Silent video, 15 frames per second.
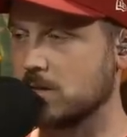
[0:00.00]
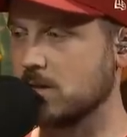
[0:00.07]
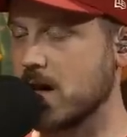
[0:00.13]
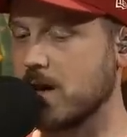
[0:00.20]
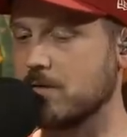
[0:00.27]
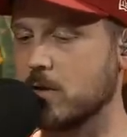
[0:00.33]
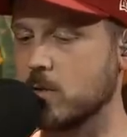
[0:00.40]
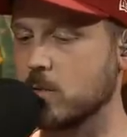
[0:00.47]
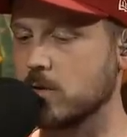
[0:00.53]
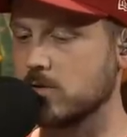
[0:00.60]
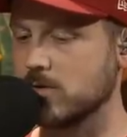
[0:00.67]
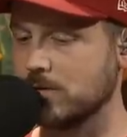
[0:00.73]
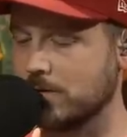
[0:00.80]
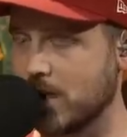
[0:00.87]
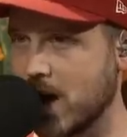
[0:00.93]
Stafford
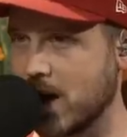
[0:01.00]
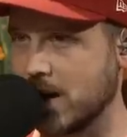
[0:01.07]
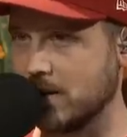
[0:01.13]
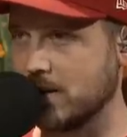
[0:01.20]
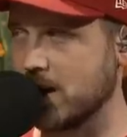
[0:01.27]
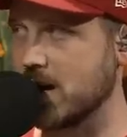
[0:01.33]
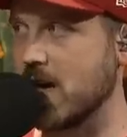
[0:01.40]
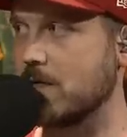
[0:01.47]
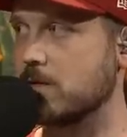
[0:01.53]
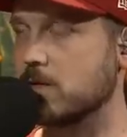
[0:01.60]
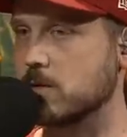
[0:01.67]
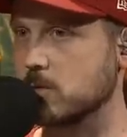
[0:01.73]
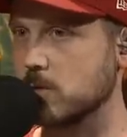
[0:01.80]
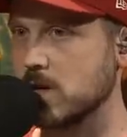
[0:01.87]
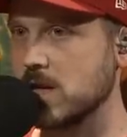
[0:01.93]
was fine. They had
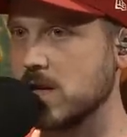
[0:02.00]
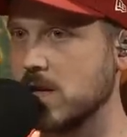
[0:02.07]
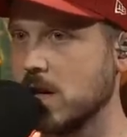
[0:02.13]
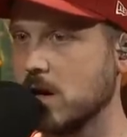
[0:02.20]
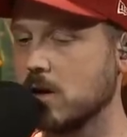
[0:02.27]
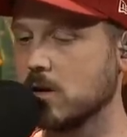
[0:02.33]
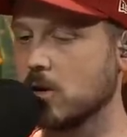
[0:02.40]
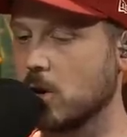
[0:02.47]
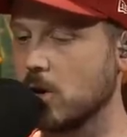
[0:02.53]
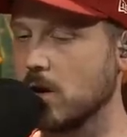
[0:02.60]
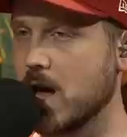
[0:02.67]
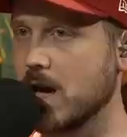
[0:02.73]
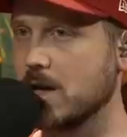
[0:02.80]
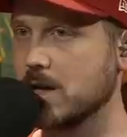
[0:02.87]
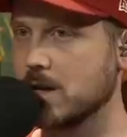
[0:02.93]
three goal
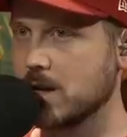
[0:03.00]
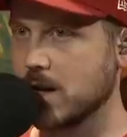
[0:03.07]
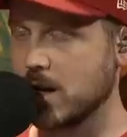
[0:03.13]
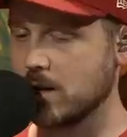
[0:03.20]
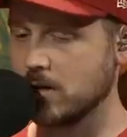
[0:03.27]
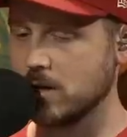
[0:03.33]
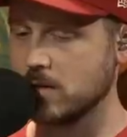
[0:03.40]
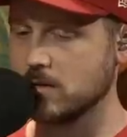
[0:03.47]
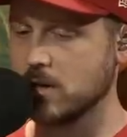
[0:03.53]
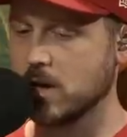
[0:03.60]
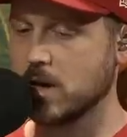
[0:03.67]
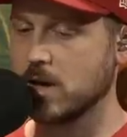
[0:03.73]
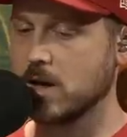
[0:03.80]
line carries.